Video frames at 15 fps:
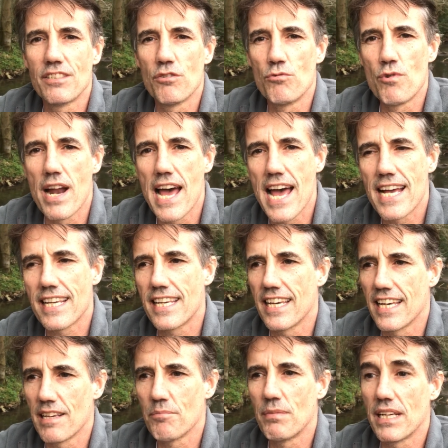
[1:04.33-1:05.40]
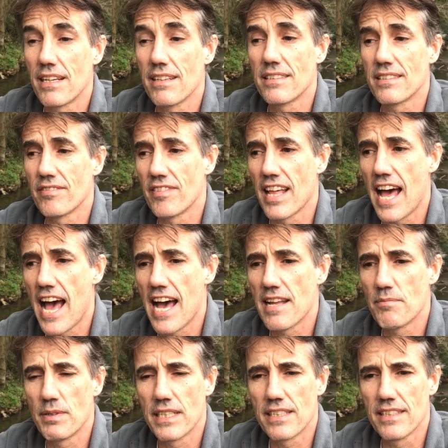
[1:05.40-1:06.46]
a rare king because of that,
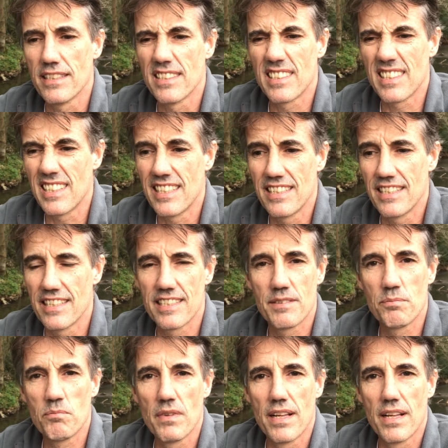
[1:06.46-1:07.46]
because in this